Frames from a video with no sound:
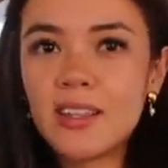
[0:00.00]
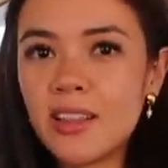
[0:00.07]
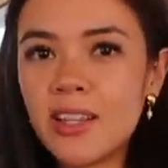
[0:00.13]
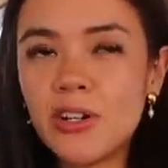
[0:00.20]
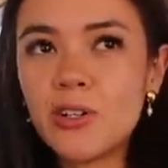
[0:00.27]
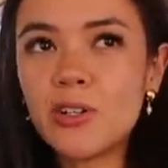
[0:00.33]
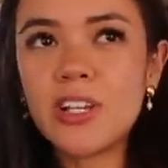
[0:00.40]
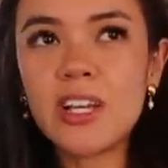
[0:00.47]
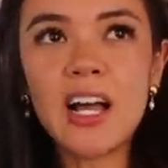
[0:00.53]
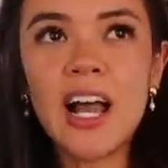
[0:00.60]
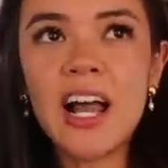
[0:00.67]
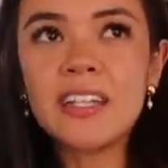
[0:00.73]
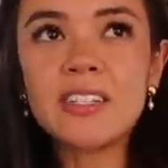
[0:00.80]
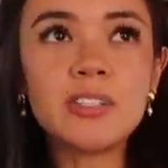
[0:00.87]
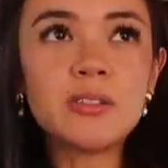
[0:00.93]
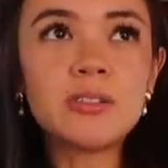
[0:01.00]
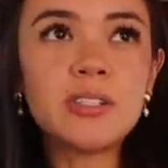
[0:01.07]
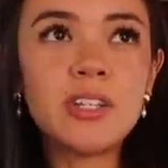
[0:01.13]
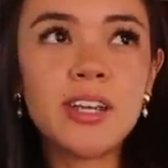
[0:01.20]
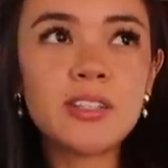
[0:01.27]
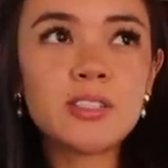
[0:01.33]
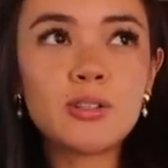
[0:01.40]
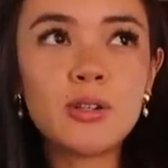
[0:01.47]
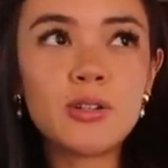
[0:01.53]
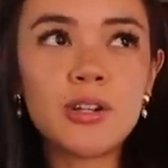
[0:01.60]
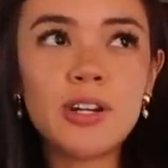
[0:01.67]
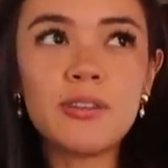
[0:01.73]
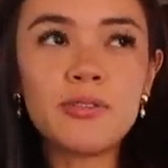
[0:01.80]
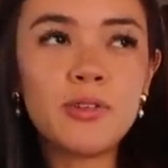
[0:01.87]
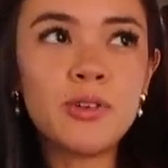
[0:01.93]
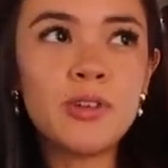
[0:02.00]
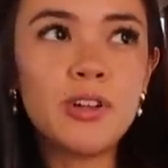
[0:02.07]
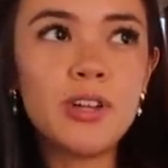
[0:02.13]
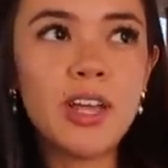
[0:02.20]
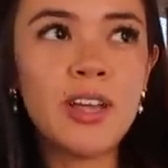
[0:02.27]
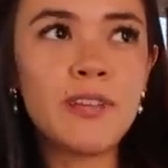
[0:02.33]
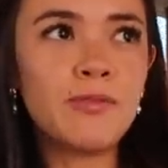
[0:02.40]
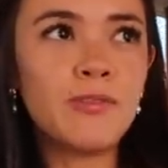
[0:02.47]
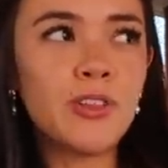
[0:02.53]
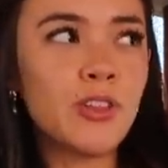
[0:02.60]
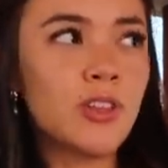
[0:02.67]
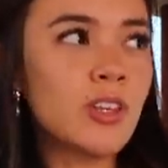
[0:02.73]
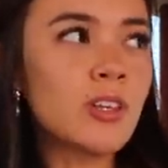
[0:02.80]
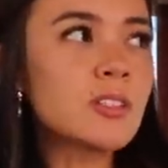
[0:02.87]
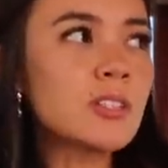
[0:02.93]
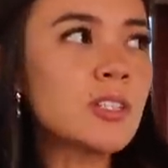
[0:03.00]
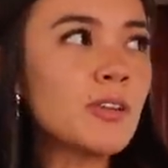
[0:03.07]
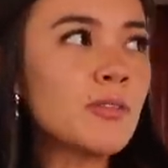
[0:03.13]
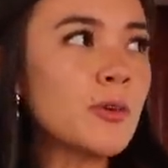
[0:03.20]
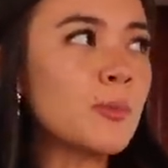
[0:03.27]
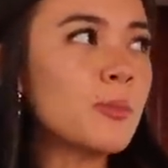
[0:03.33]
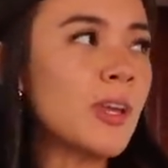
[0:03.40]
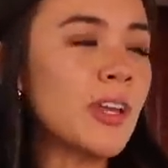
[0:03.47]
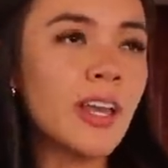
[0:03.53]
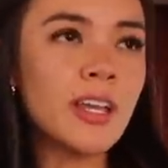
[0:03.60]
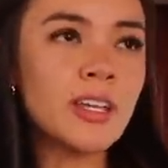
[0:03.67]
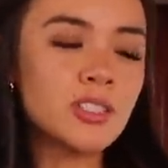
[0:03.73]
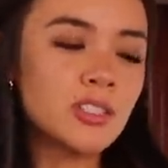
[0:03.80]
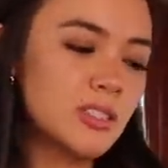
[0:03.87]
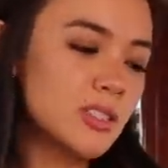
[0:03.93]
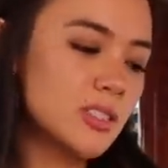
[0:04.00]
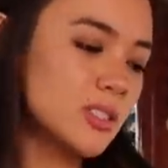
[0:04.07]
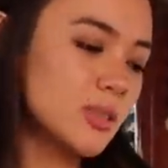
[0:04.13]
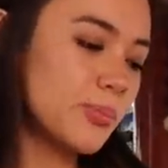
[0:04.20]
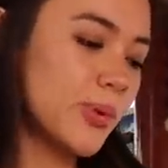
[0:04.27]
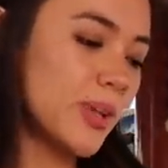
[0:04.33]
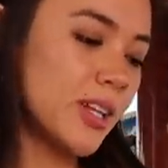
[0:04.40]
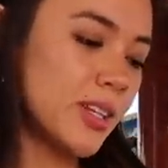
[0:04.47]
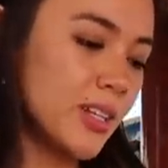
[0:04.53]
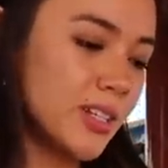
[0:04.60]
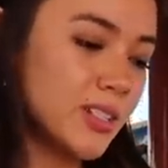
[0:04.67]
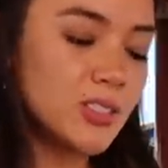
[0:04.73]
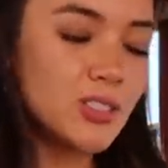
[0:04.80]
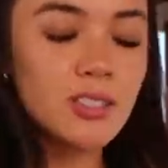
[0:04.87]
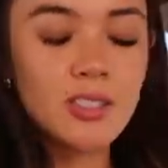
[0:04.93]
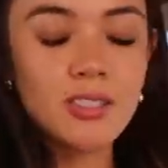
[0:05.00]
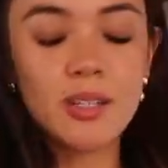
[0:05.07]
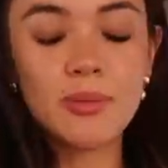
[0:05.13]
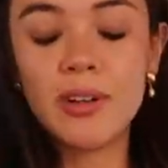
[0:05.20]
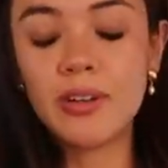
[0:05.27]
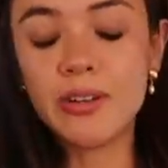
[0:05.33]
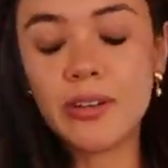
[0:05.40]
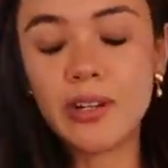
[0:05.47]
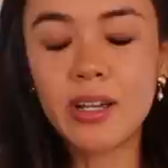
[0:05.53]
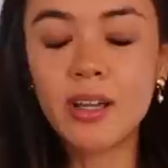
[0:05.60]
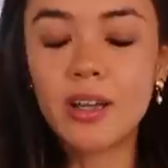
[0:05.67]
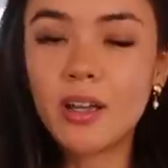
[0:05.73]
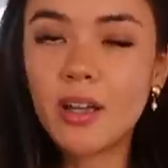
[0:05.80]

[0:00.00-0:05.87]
literally ideal day, so grateful, and feeling guilty for being anxious, but I think it's just because I'm hungry.